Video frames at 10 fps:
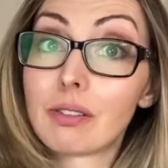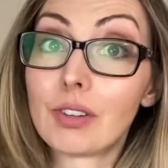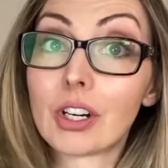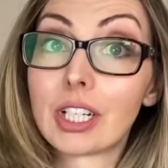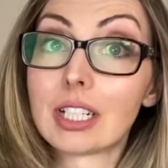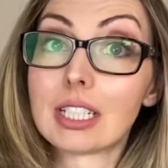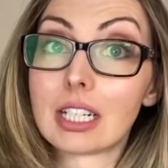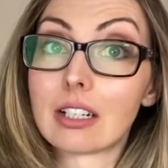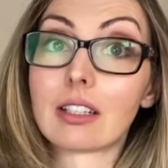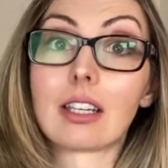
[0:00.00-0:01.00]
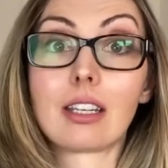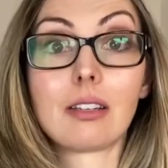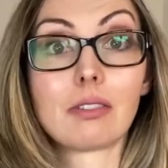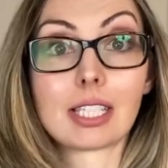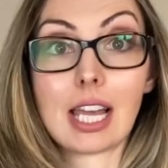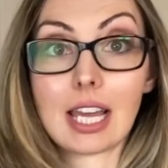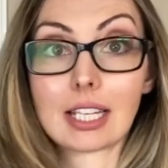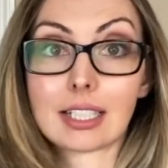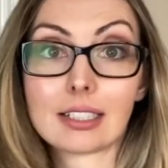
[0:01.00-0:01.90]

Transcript: very good to hear that he was like